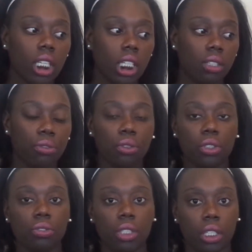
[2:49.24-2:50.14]
in a
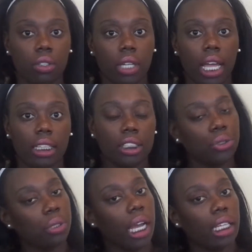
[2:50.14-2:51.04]
future video, I'll let
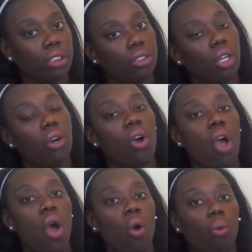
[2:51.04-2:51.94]
you guys know
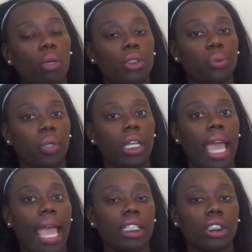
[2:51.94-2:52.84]
which one
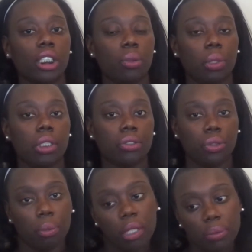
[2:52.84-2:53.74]
actually works
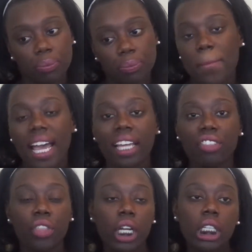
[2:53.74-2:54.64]
for me. My
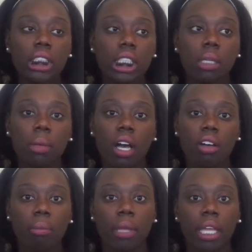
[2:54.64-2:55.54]
third tip
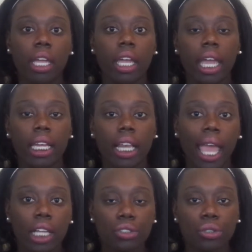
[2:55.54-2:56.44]
of being a
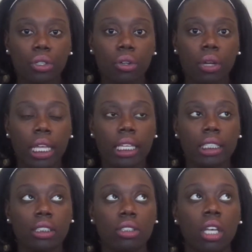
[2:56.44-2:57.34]
natural
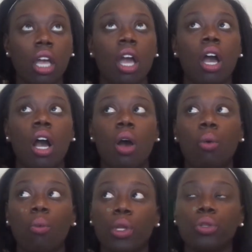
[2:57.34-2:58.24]
is
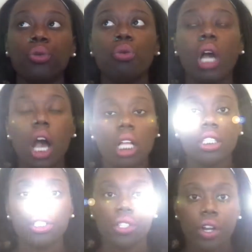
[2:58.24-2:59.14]
when you
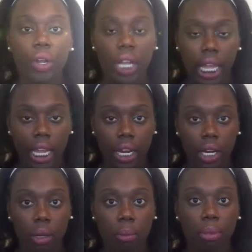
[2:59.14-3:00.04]
color your
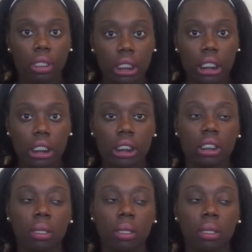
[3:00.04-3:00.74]
hair, please